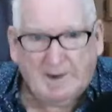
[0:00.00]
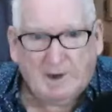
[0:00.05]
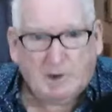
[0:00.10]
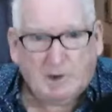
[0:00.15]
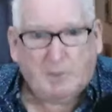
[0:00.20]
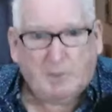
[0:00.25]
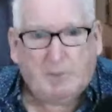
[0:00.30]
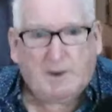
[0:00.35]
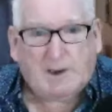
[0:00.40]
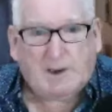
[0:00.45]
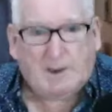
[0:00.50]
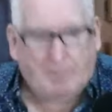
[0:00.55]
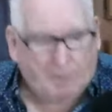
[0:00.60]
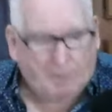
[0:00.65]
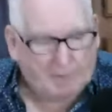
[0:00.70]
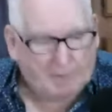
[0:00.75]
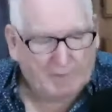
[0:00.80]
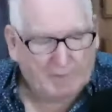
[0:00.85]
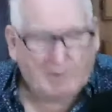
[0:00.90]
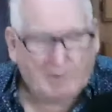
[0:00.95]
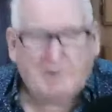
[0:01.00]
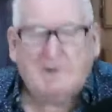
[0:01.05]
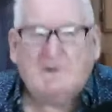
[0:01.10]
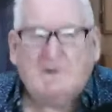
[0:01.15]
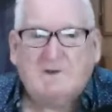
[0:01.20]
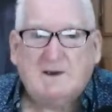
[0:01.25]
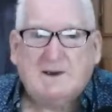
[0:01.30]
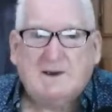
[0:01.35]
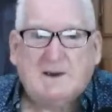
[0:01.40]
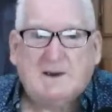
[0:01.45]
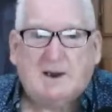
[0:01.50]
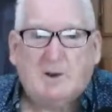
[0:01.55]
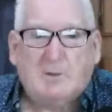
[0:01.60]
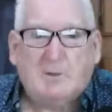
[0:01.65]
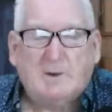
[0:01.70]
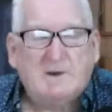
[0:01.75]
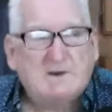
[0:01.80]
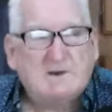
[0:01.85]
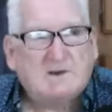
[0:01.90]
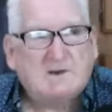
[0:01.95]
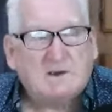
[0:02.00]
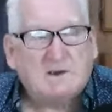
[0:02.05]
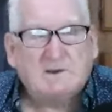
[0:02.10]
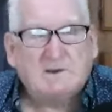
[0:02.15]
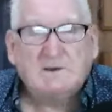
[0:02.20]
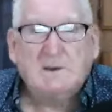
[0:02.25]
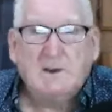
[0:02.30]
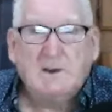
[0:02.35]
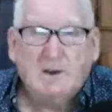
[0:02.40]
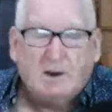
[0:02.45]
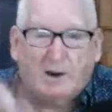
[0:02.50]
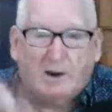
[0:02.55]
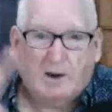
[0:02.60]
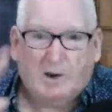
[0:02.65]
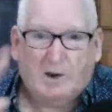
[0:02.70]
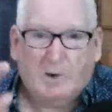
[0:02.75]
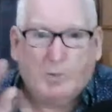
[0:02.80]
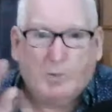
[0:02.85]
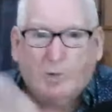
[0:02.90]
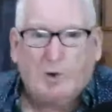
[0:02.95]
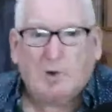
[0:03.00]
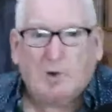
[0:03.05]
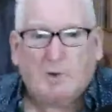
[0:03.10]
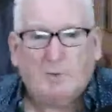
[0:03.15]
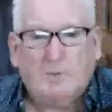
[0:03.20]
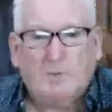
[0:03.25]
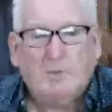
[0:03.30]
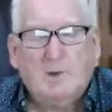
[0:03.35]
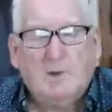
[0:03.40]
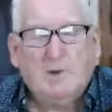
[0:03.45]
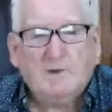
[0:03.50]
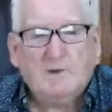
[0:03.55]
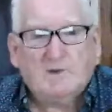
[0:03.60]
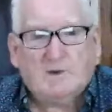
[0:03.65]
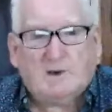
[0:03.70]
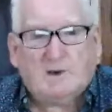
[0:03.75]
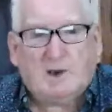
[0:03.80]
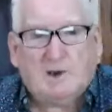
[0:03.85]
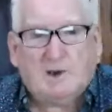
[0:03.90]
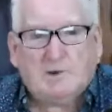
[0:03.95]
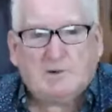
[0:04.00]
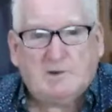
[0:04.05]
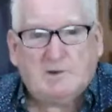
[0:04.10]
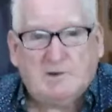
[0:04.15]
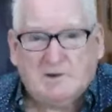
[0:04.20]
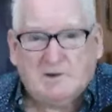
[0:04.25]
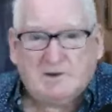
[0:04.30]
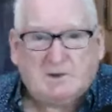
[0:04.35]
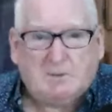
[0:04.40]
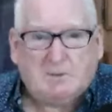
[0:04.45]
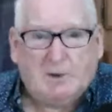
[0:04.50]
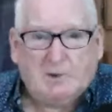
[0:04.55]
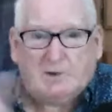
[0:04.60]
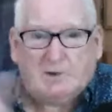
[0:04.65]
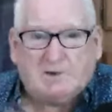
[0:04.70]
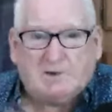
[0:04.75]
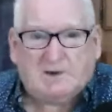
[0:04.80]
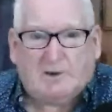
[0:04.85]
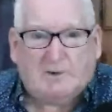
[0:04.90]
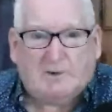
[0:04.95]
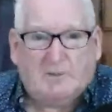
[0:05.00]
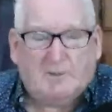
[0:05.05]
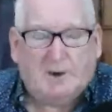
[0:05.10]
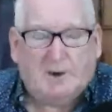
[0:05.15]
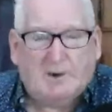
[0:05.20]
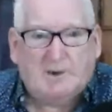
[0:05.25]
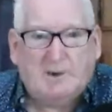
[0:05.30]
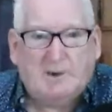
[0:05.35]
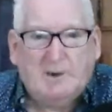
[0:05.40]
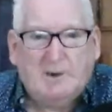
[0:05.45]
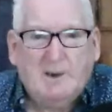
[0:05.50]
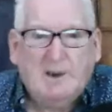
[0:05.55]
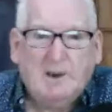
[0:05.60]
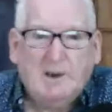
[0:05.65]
You pick up on Ernie Dingo when he says, "Oh, welcome to country," the smoke ceremony.